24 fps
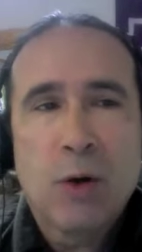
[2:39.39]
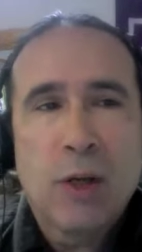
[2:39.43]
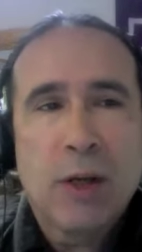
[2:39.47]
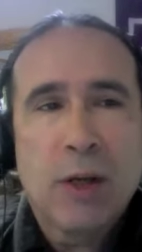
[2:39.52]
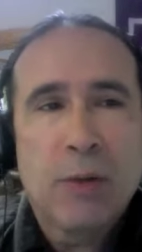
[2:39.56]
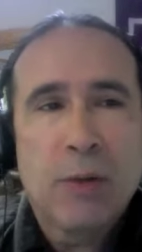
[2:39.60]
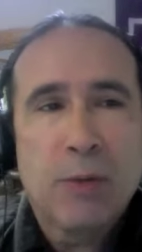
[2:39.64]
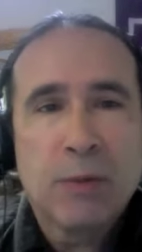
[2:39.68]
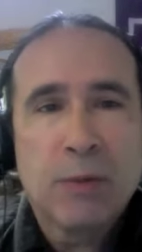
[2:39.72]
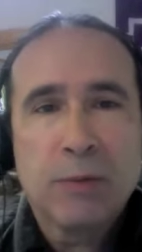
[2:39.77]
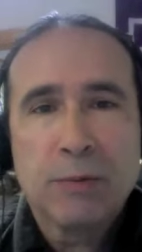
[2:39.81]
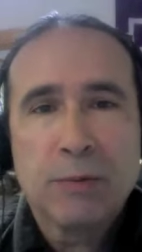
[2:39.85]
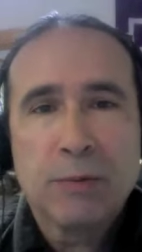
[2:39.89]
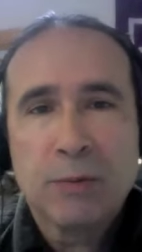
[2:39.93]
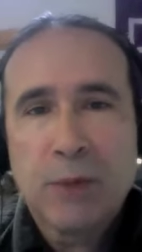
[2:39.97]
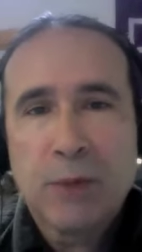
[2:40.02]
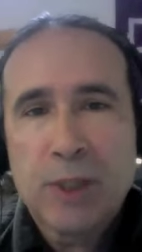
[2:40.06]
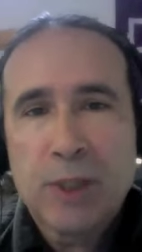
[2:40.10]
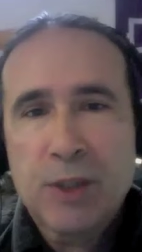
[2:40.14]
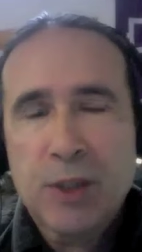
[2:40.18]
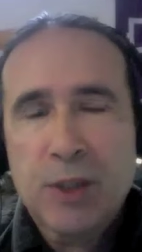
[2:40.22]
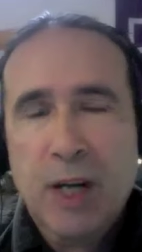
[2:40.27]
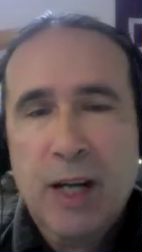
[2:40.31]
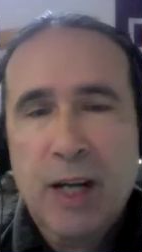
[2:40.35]
and we
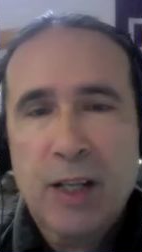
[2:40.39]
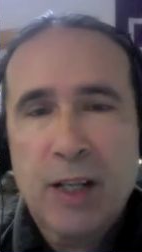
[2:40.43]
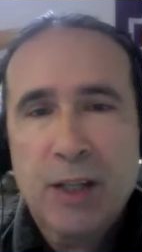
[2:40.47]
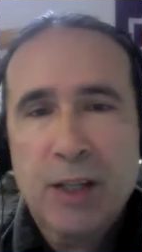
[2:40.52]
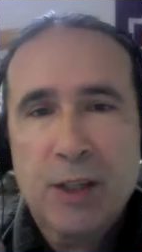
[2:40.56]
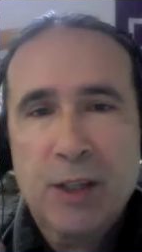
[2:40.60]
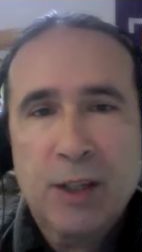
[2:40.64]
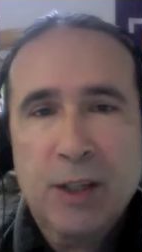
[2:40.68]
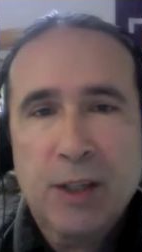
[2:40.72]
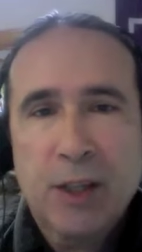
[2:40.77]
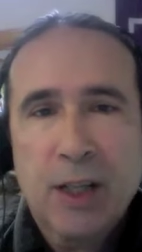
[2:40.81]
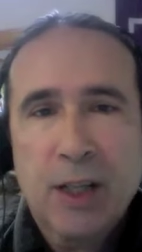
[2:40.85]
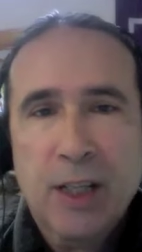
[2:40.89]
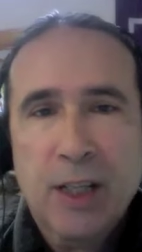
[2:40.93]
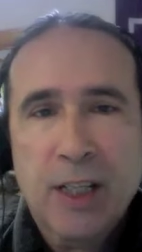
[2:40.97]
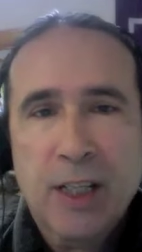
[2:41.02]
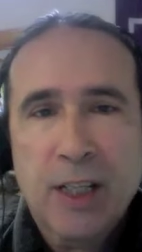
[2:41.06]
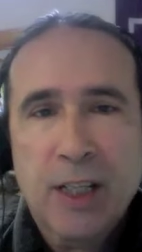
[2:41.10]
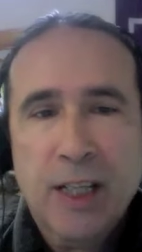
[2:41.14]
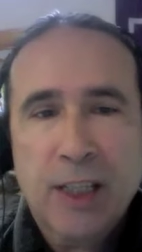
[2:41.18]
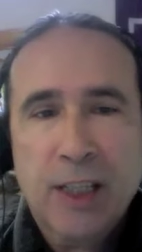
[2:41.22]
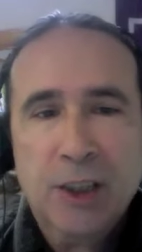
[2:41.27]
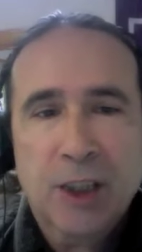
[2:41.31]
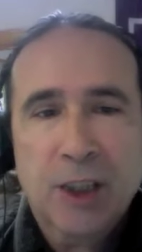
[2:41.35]
tried your uh,
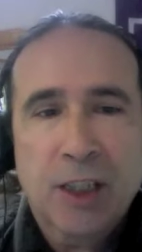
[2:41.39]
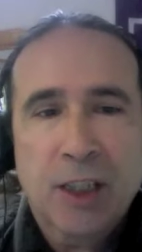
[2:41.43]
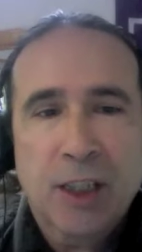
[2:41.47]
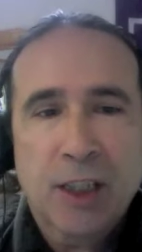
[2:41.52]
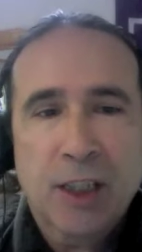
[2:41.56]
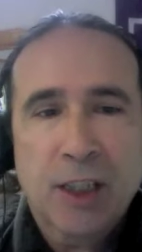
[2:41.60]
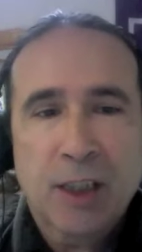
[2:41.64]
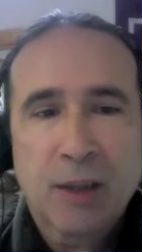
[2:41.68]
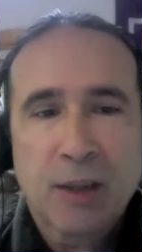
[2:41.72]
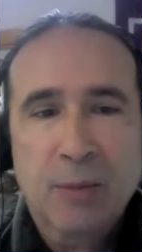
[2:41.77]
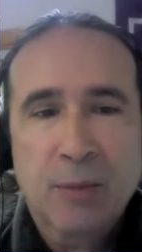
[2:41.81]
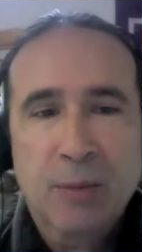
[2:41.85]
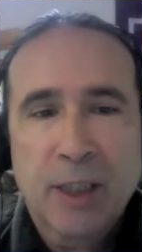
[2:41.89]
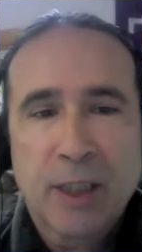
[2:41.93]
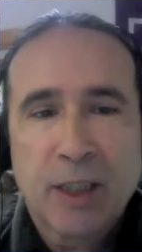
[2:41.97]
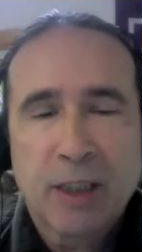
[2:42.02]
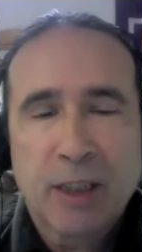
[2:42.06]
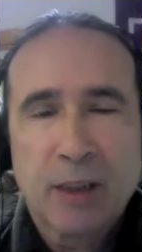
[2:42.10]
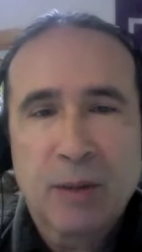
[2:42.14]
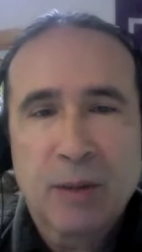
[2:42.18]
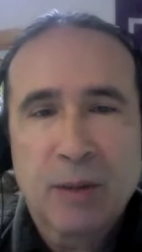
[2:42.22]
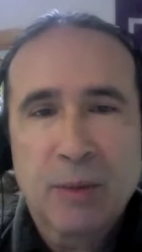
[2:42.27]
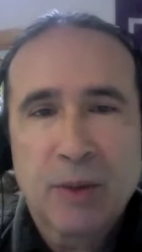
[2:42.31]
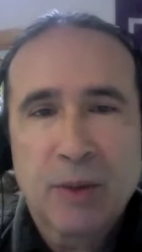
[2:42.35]
connection a little bit, a
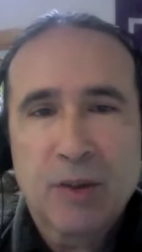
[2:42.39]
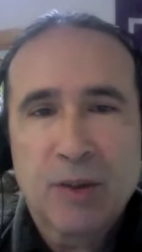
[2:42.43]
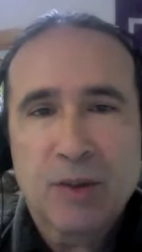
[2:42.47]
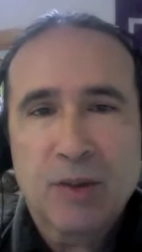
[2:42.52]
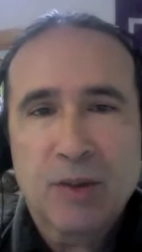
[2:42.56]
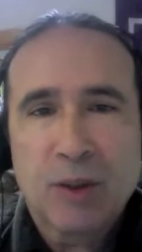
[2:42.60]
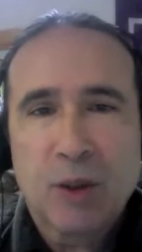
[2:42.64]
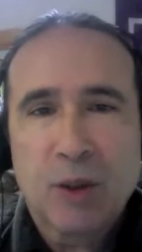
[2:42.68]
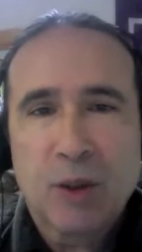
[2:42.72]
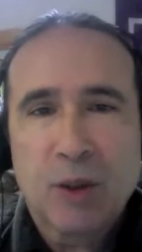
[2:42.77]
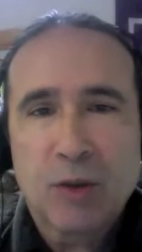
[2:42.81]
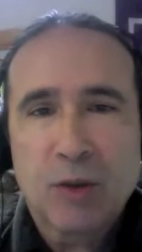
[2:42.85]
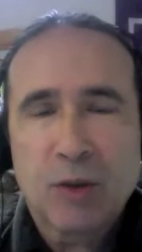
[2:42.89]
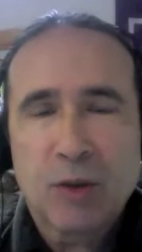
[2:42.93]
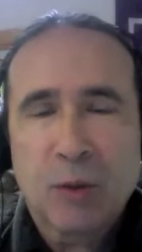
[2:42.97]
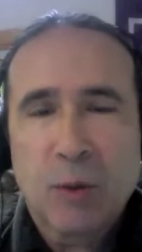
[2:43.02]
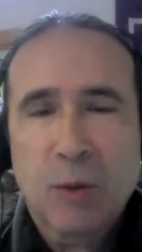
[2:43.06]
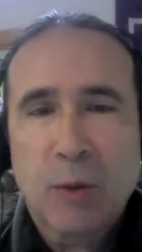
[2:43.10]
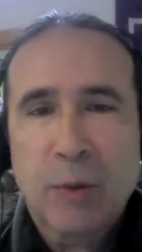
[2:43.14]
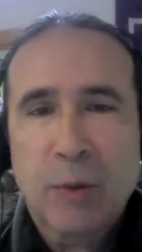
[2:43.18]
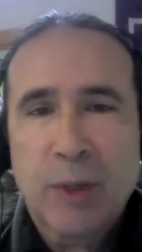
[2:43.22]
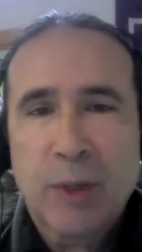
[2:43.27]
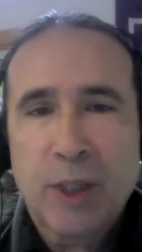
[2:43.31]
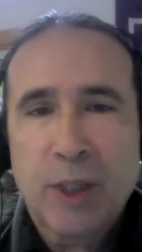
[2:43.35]
little bit slow, so
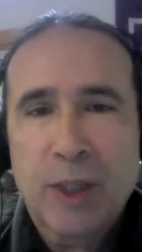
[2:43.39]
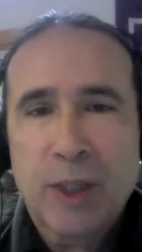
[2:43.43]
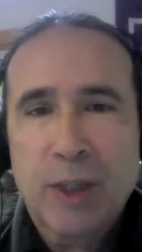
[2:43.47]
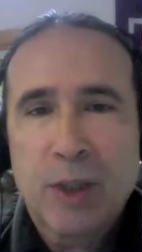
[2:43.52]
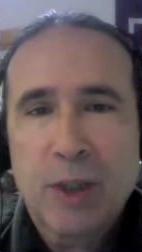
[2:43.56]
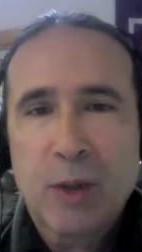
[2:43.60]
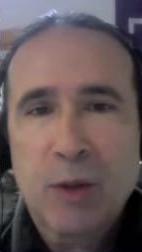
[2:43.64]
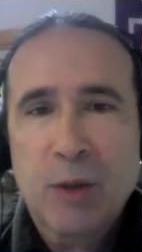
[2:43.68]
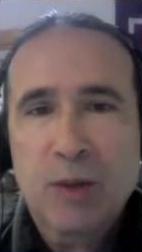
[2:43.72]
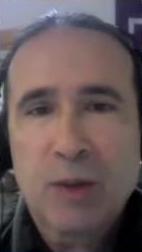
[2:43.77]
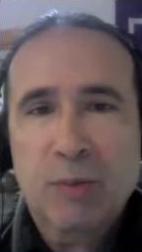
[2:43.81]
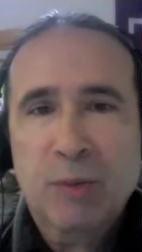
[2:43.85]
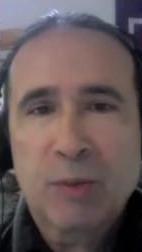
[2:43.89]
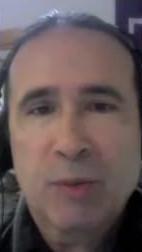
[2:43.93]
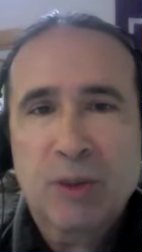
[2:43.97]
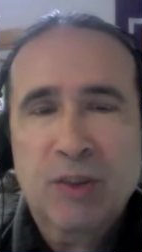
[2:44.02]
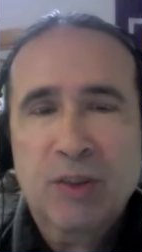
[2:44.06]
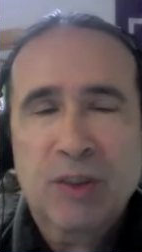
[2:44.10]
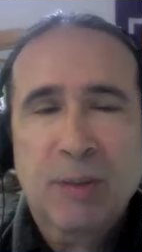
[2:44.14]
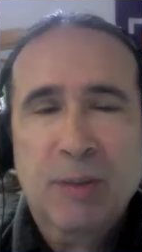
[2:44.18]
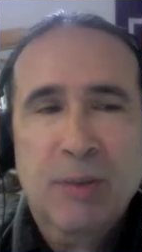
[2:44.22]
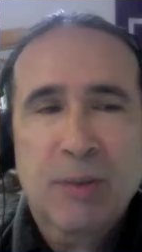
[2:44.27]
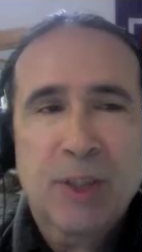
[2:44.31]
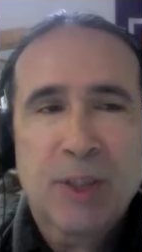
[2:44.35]
what we're going to do is put
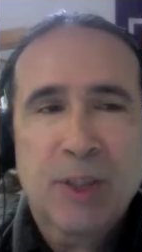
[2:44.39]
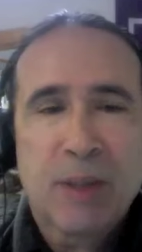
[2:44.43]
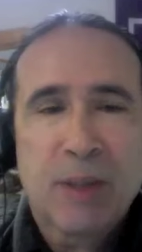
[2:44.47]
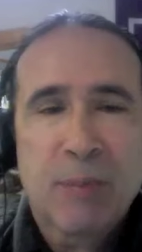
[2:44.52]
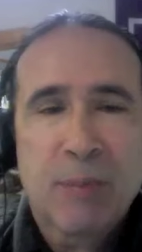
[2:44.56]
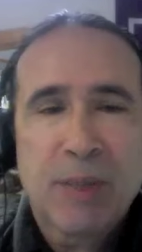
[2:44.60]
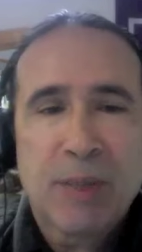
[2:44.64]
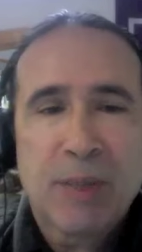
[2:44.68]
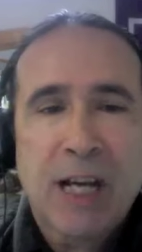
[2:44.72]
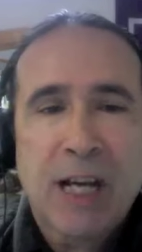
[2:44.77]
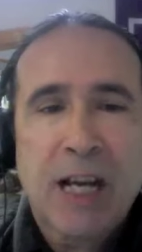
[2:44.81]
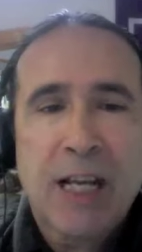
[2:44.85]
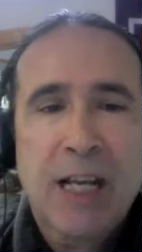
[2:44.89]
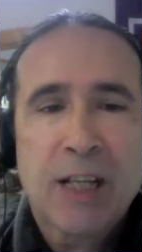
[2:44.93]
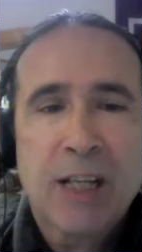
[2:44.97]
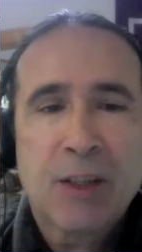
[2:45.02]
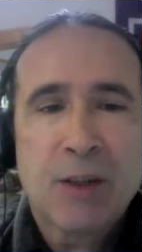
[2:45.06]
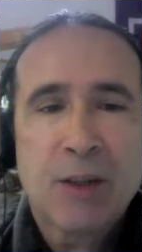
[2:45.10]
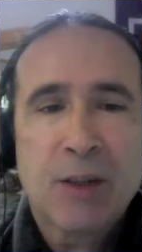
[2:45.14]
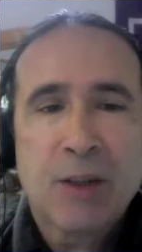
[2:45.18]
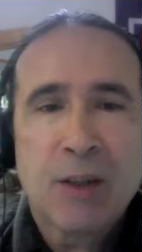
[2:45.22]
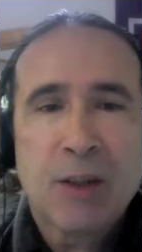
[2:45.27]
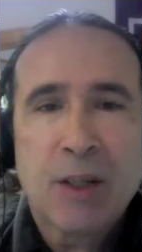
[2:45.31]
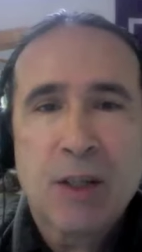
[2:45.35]
something up behind
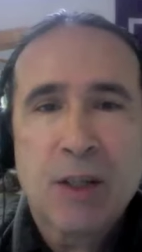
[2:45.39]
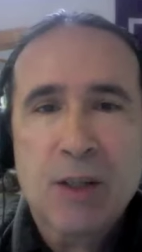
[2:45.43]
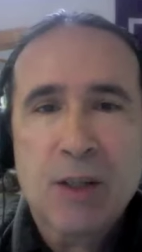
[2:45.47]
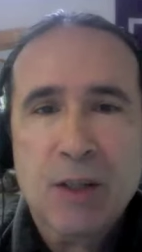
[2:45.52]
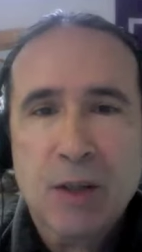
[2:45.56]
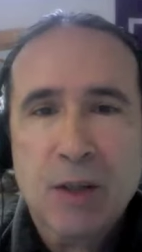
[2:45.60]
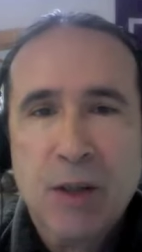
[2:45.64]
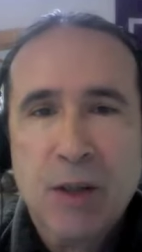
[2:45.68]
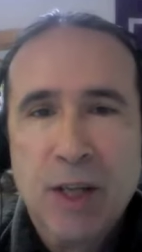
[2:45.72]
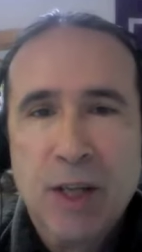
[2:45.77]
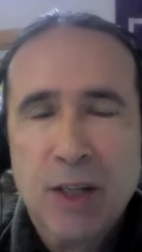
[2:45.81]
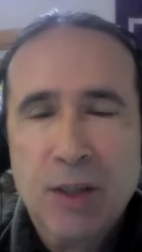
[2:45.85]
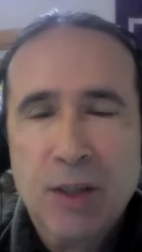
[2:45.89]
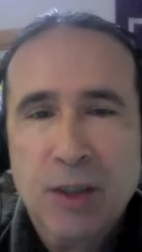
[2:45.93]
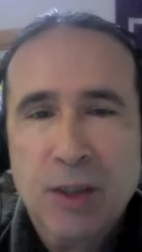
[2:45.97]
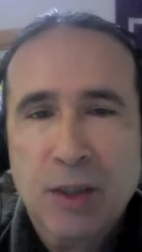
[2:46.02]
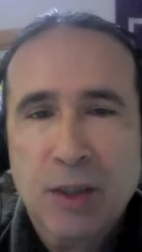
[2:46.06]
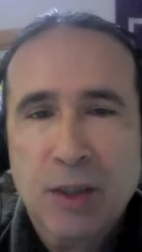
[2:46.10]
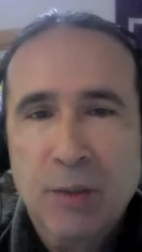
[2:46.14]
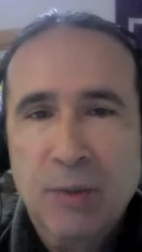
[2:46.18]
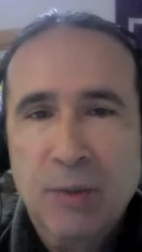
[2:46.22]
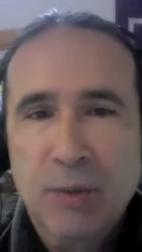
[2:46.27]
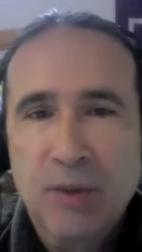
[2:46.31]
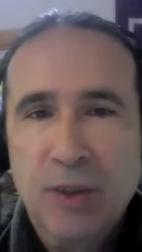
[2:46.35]
you there so that your
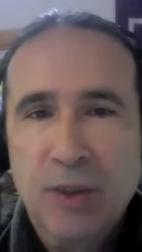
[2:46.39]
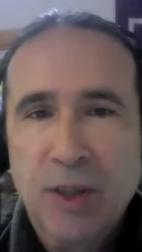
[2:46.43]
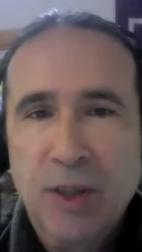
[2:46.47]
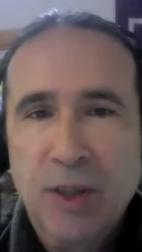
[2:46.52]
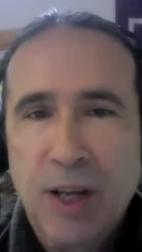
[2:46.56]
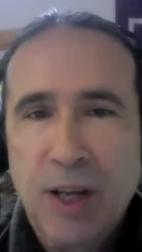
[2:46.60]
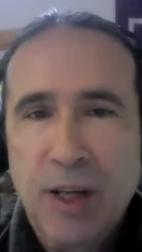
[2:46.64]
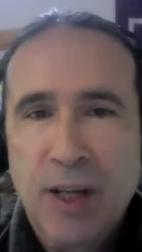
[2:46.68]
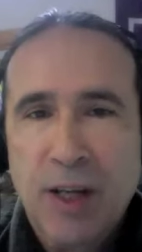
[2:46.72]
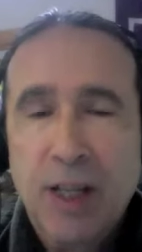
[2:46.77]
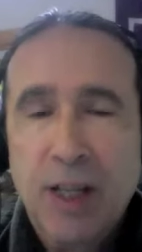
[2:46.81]
lips are not